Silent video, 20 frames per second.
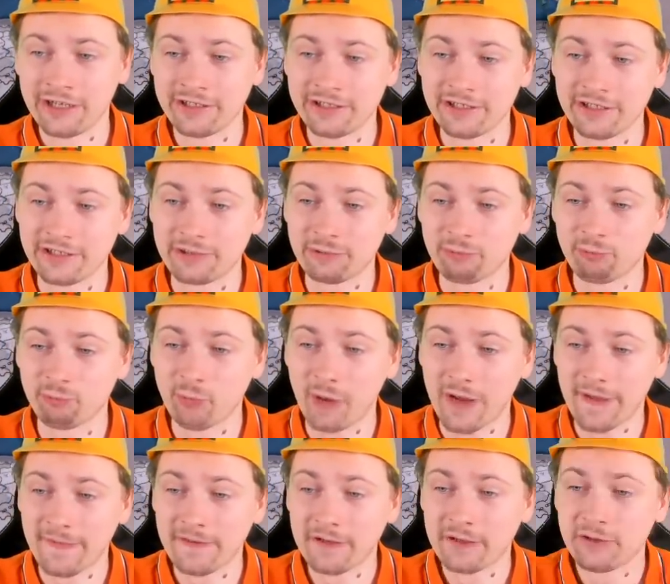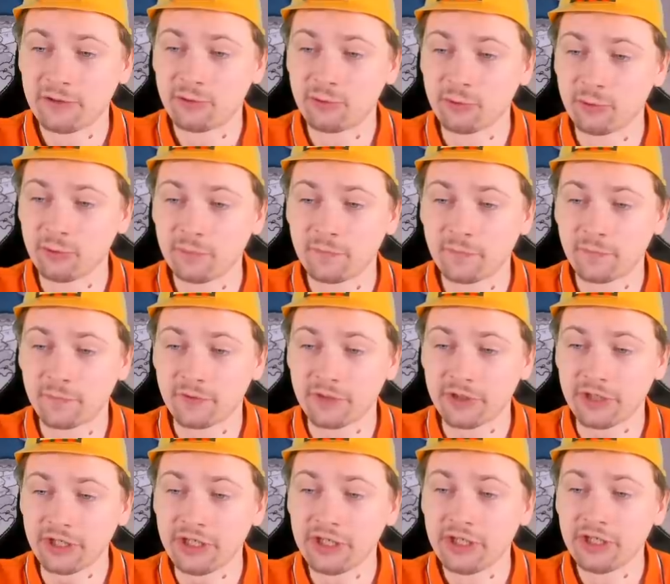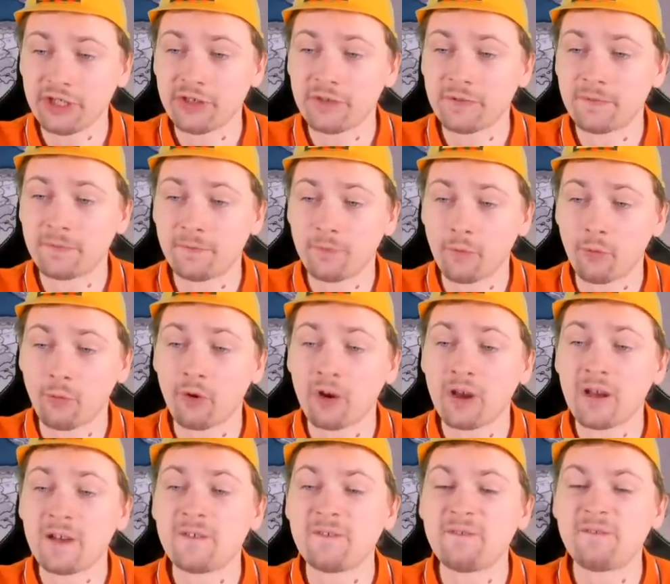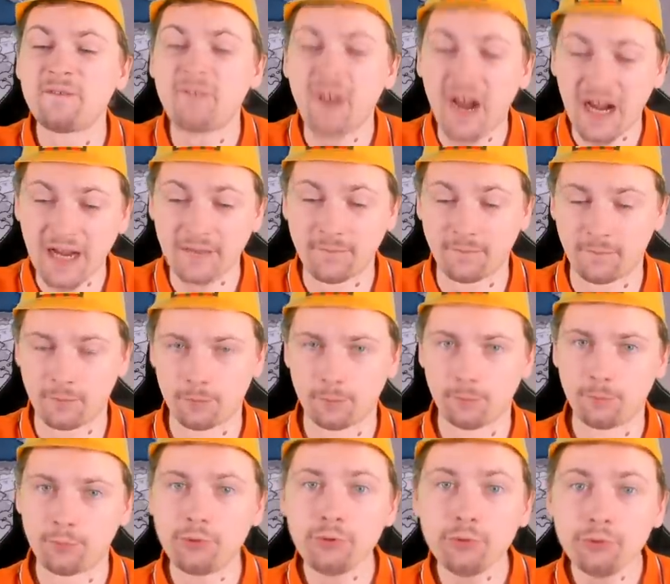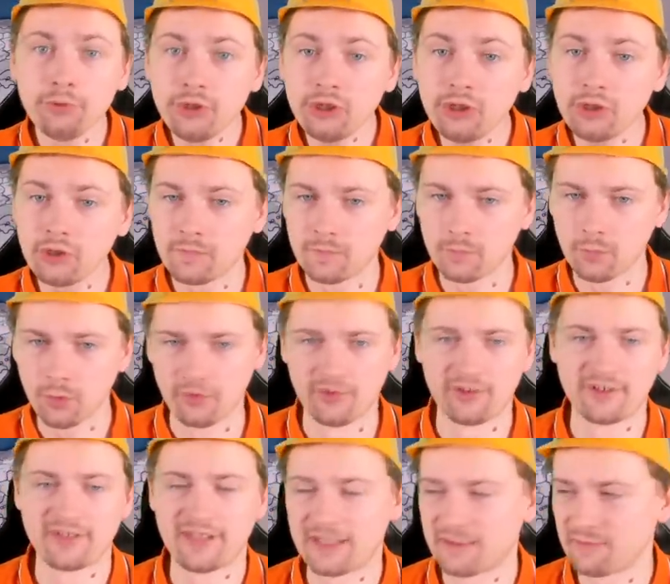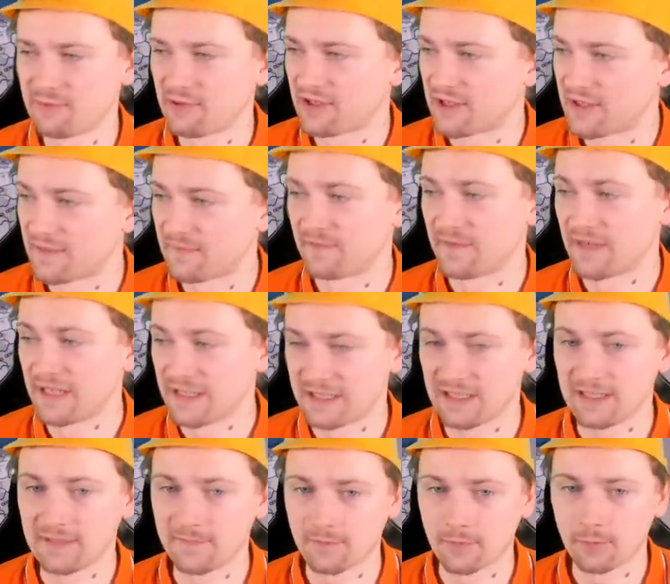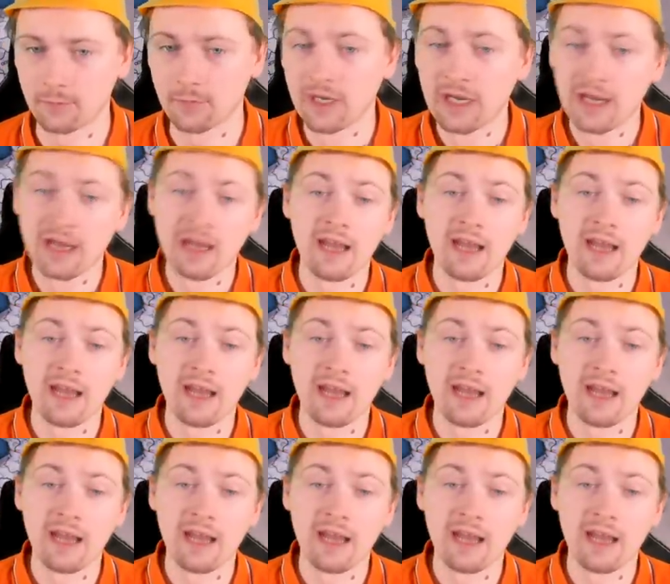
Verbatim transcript: This is one, two, three, four, five punitive wars that we are defending from.